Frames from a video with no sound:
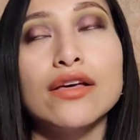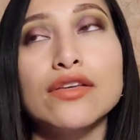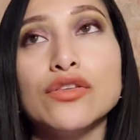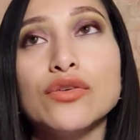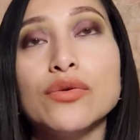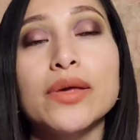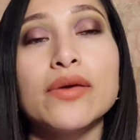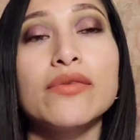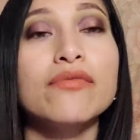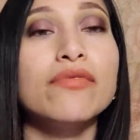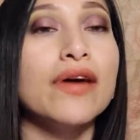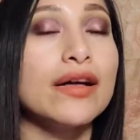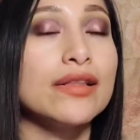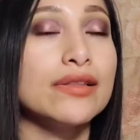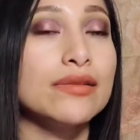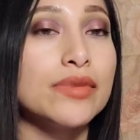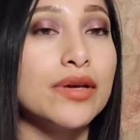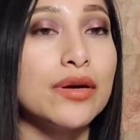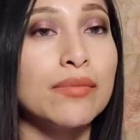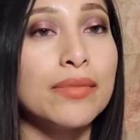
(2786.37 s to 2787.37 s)
You can follow
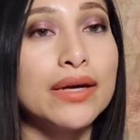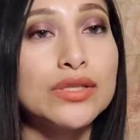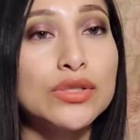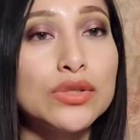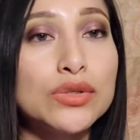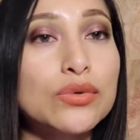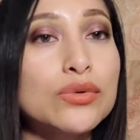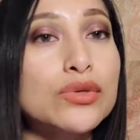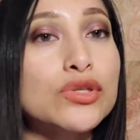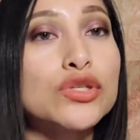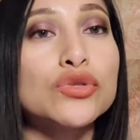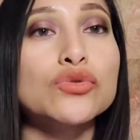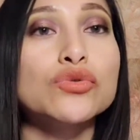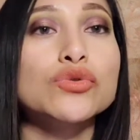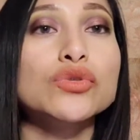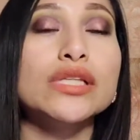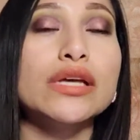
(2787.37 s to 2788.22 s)
me on my socials.